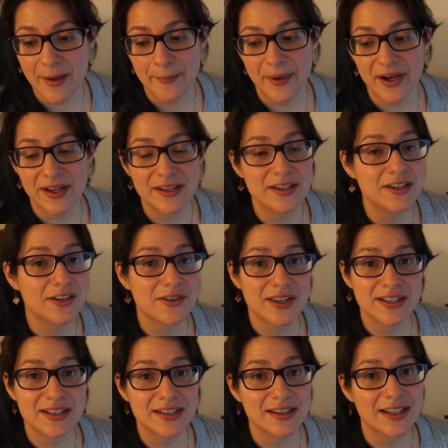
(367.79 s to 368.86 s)
but you know
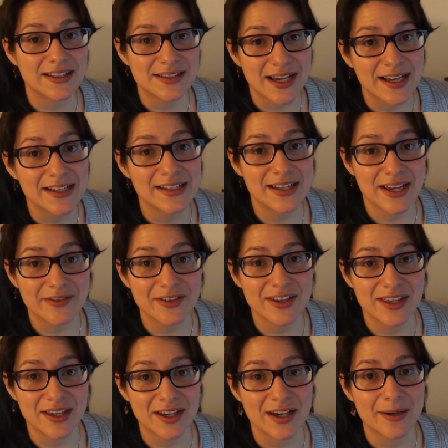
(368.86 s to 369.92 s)
they did like tighten
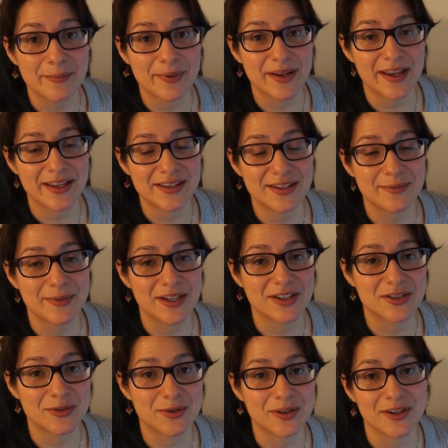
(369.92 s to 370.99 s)
everything up to make
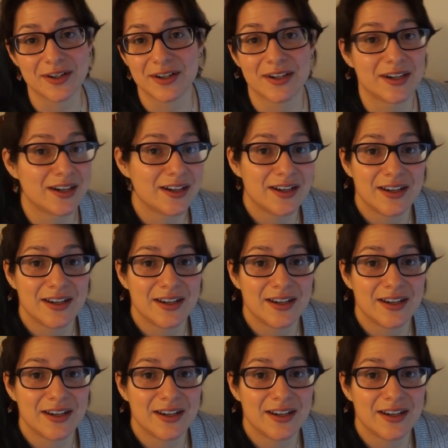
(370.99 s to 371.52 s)
sure